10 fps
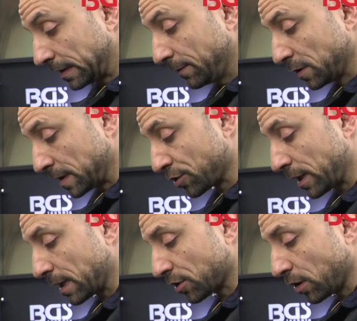we take the
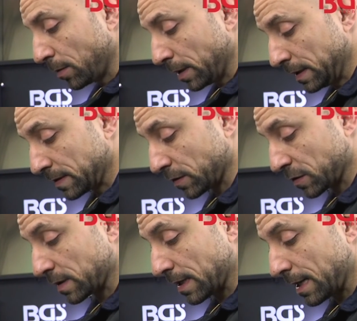impact wrench.
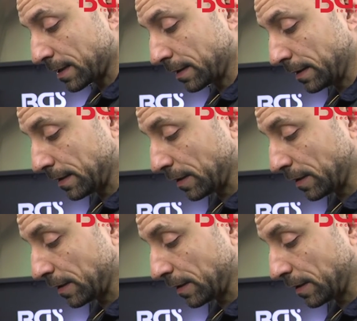Quick tip on